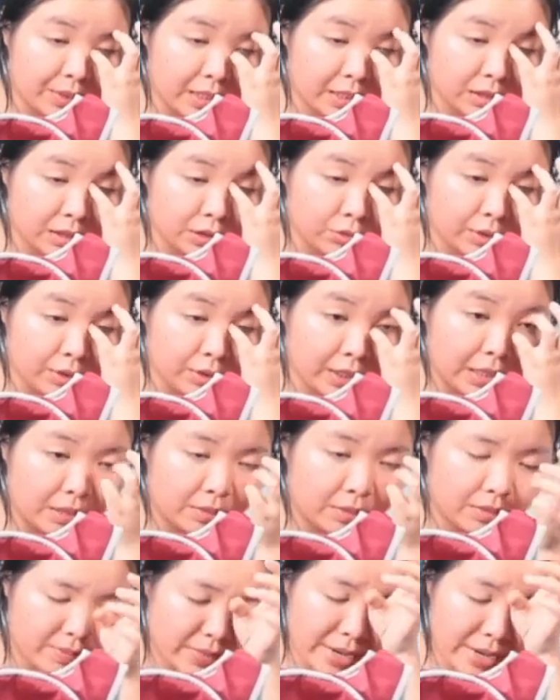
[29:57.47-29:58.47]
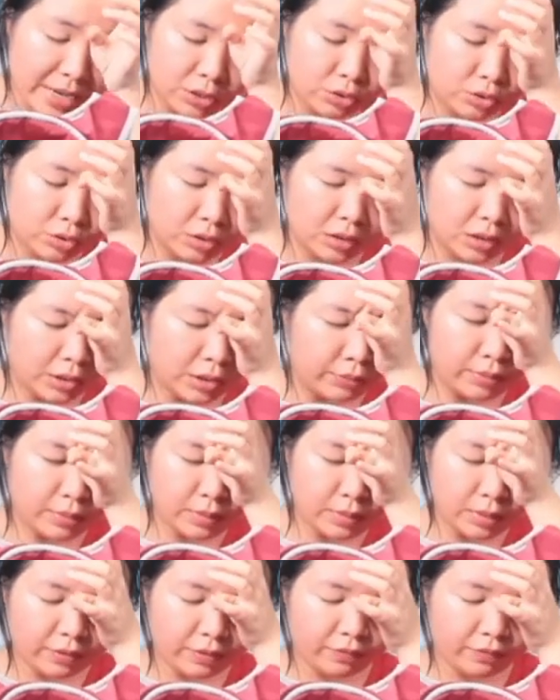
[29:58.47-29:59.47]
Yes, you can imagine you,
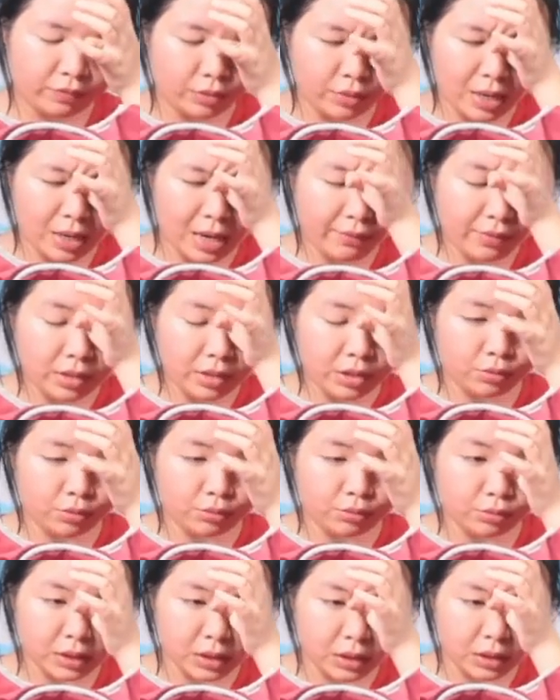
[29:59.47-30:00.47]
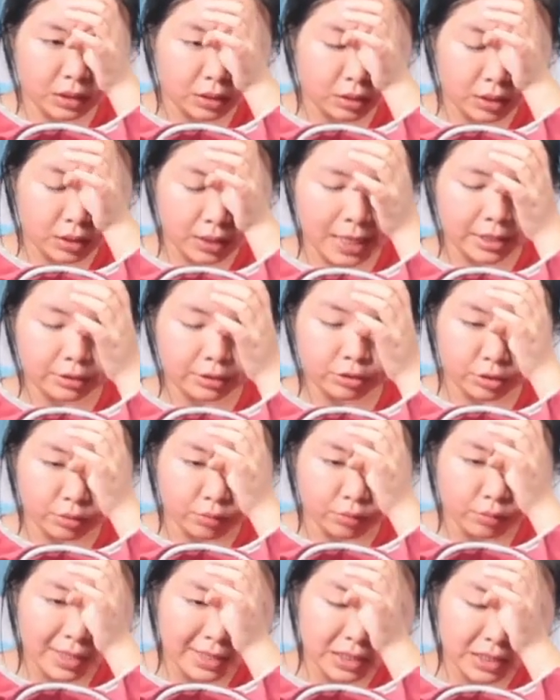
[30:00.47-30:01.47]
if you haven't used this
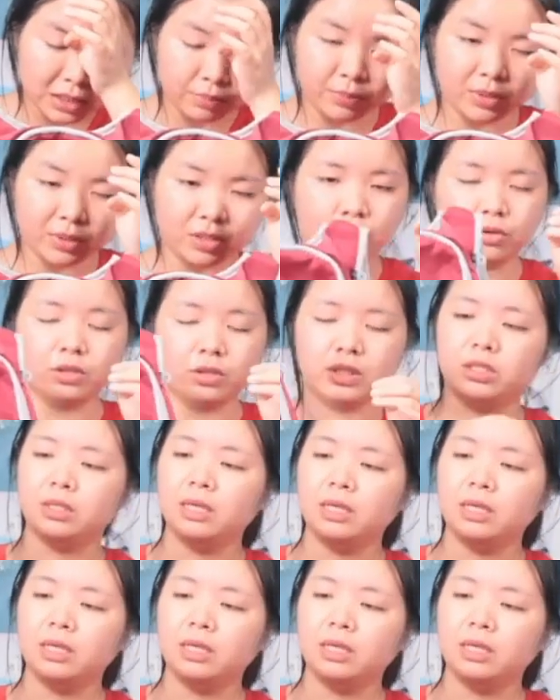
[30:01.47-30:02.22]
hydration vest because